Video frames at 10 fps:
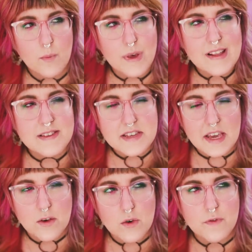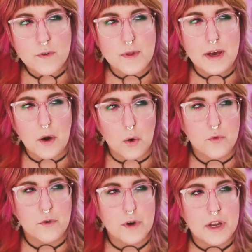been single for like
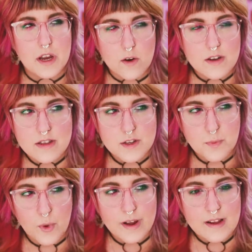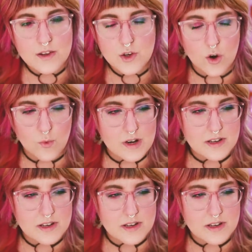over a year at this point. So it